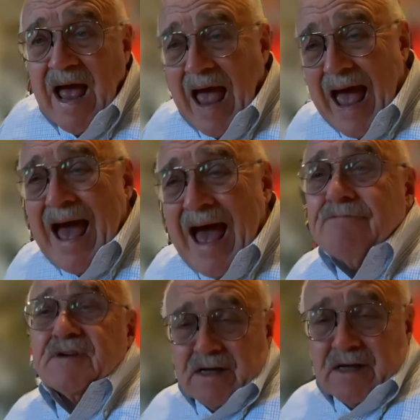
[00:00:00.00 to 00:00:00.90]
have
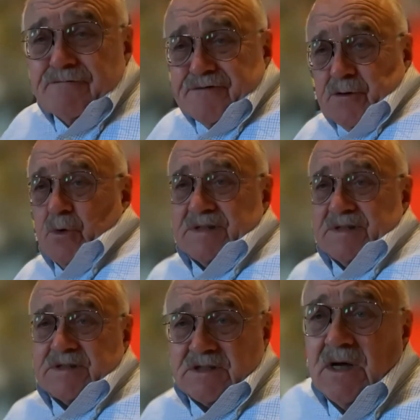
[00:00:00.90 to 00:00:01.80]

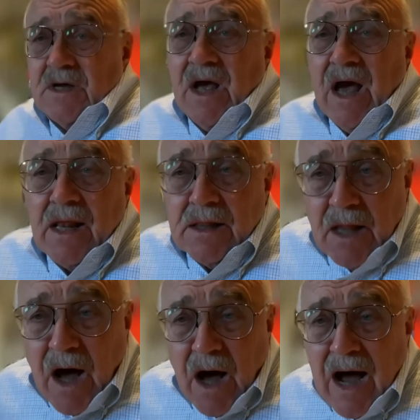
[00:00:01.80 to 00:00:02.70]
influenced and
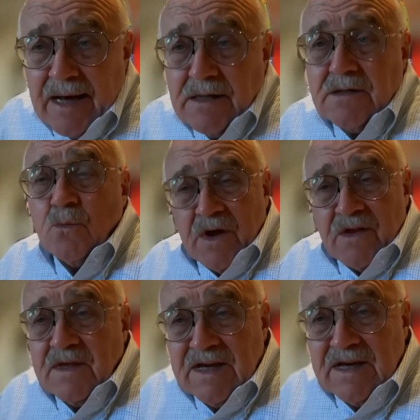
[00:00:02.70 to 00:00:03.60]
aligned
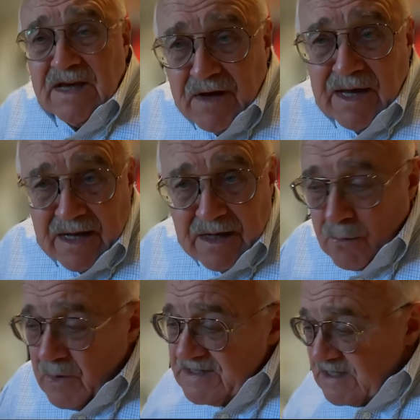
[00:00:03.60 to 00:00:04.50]
with giving
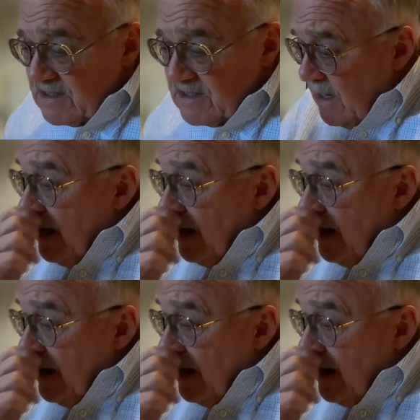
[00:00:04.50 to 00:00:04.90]
increases